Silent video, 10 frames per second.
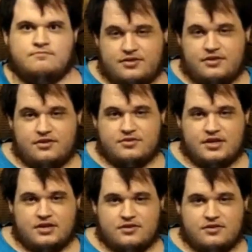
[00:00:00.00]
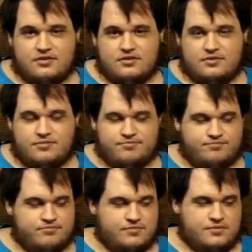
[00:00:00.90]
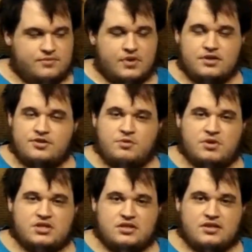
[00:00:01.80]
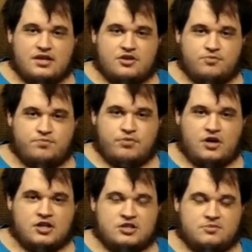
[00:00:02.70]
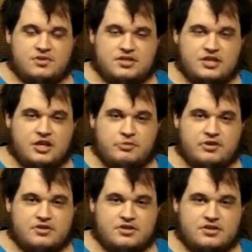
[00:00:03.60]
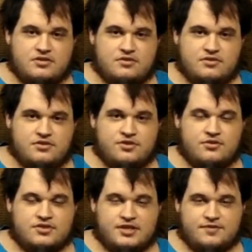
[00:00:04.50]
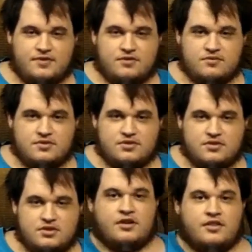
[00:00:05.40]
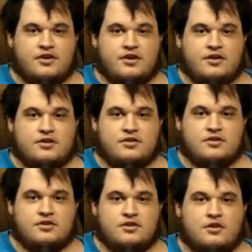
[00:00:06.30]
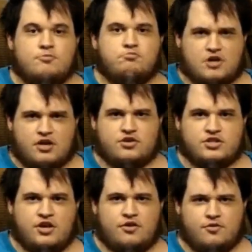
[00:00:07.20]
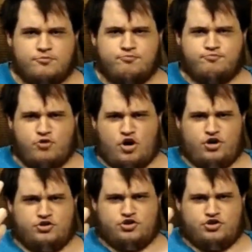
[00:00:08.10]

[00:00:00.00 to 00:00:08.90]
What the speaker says: There's not too much else I could possibly say about these two cell phones. The Bro Show Part